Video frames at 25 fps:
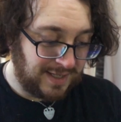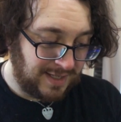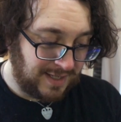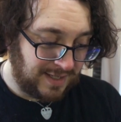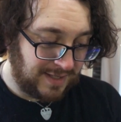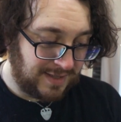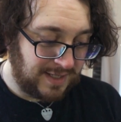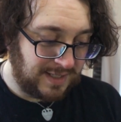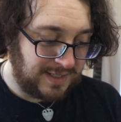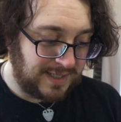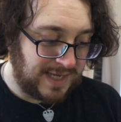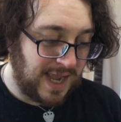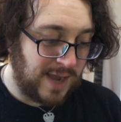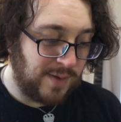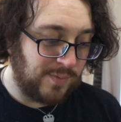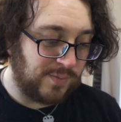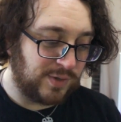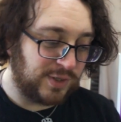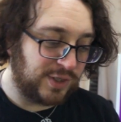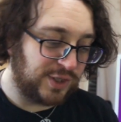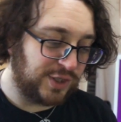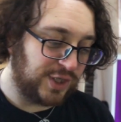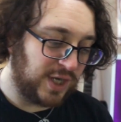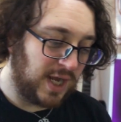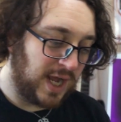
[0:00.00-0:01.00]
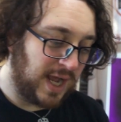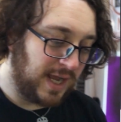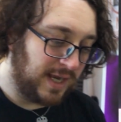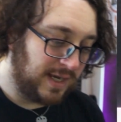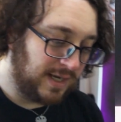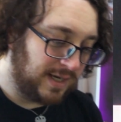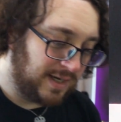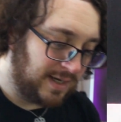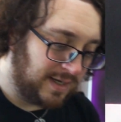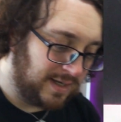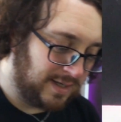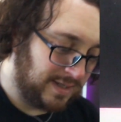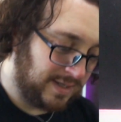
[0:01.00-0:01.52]
the downward shot.
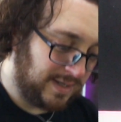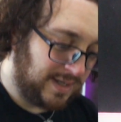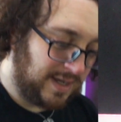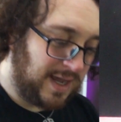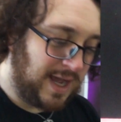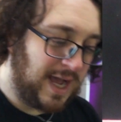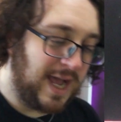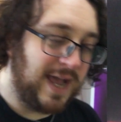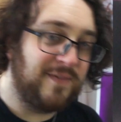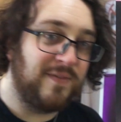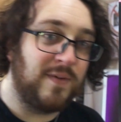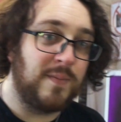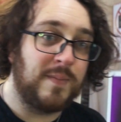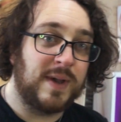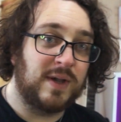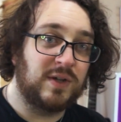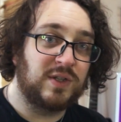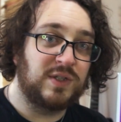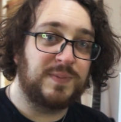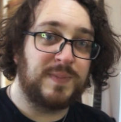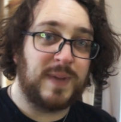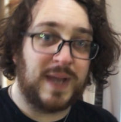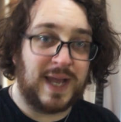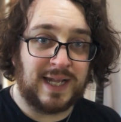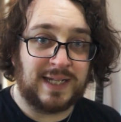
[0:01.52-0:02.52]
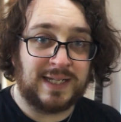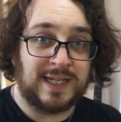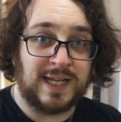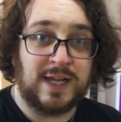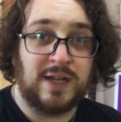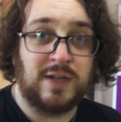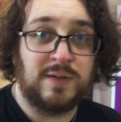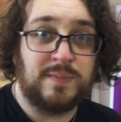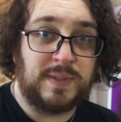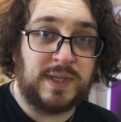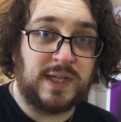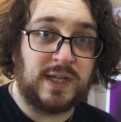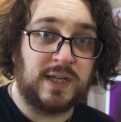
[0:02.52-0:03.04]
I have a mouse pat
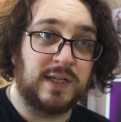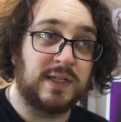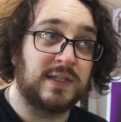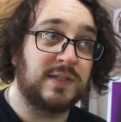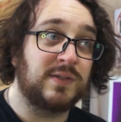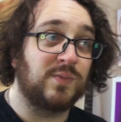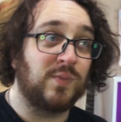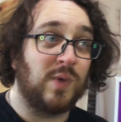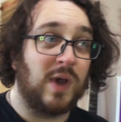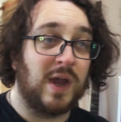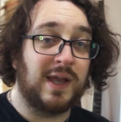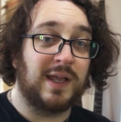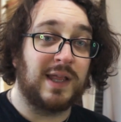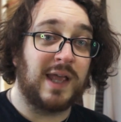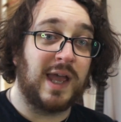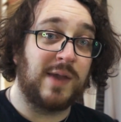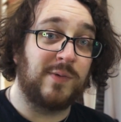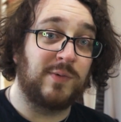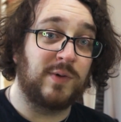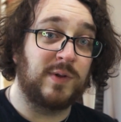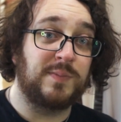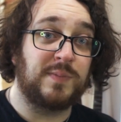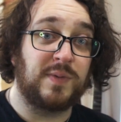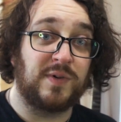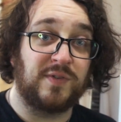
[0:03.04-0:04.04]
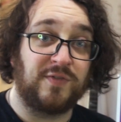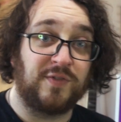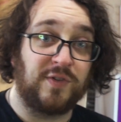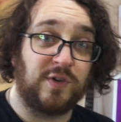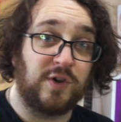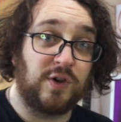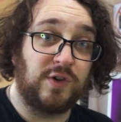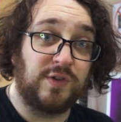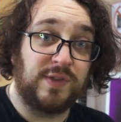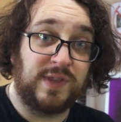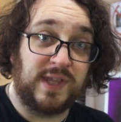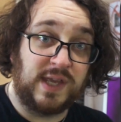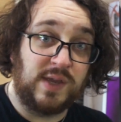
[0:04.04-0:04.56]
down because while I would
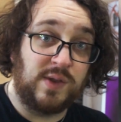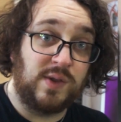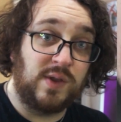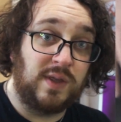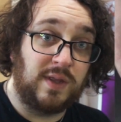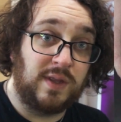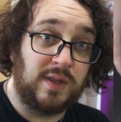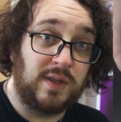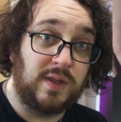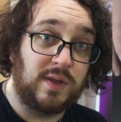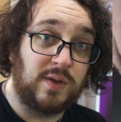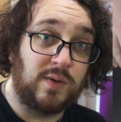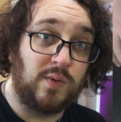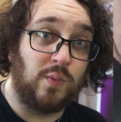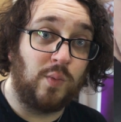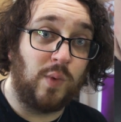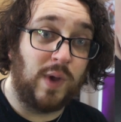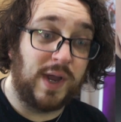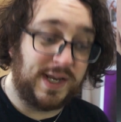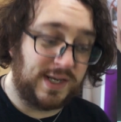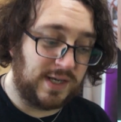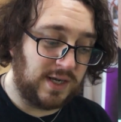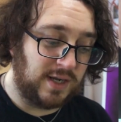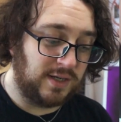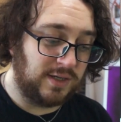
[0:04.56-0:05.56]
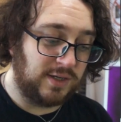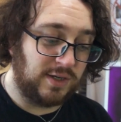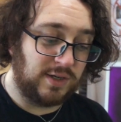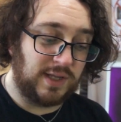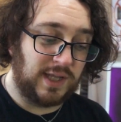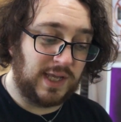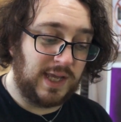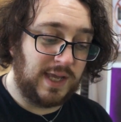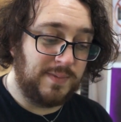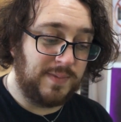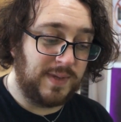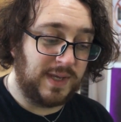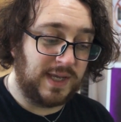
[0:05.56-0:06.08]
prefer the white
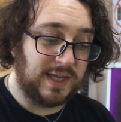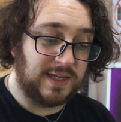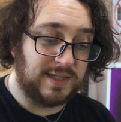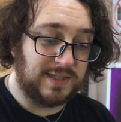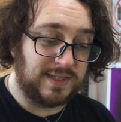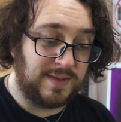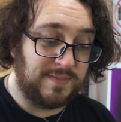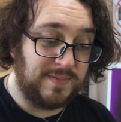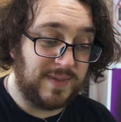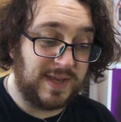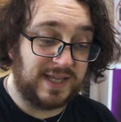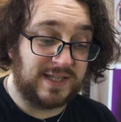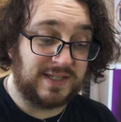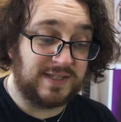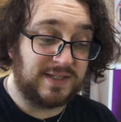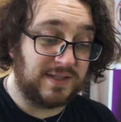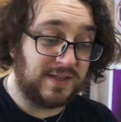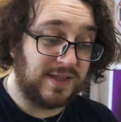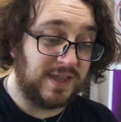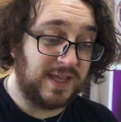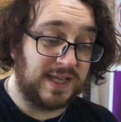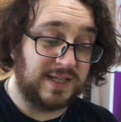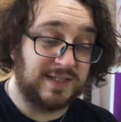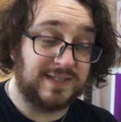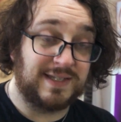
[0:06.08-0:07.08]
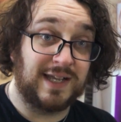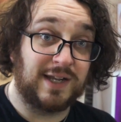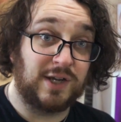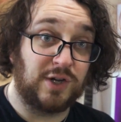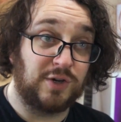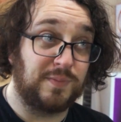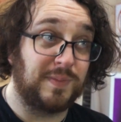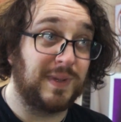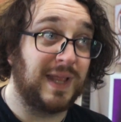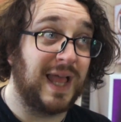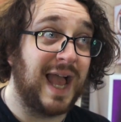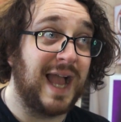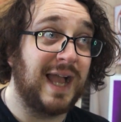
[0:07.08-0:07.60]
underlay because it makes things that are
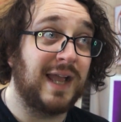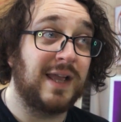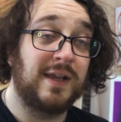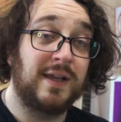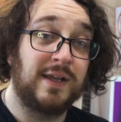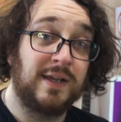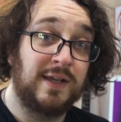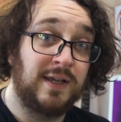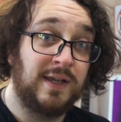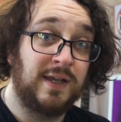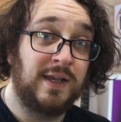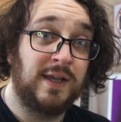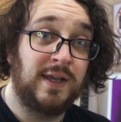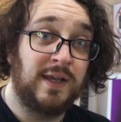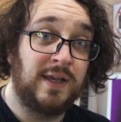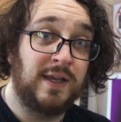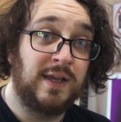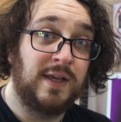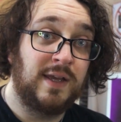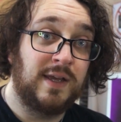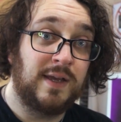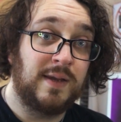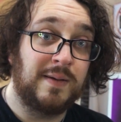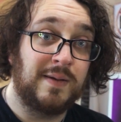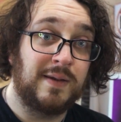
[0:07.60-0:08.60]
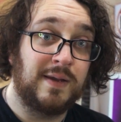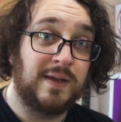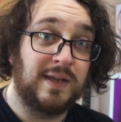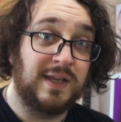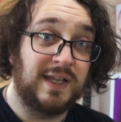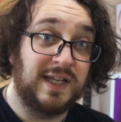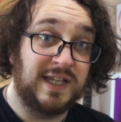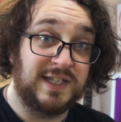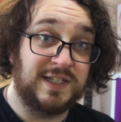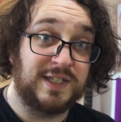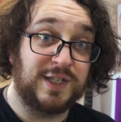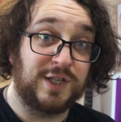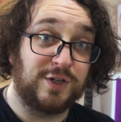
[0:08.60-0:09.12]
black
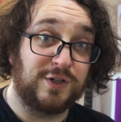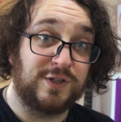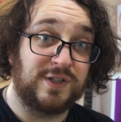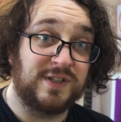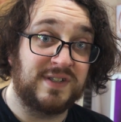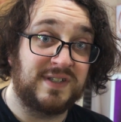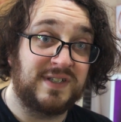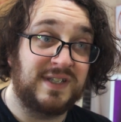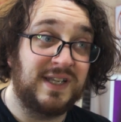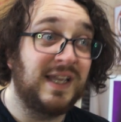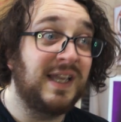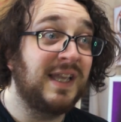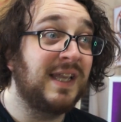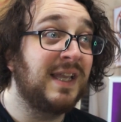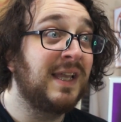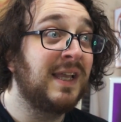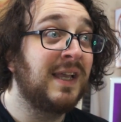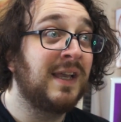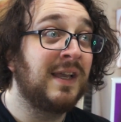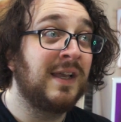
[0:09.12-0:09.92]
easier to see,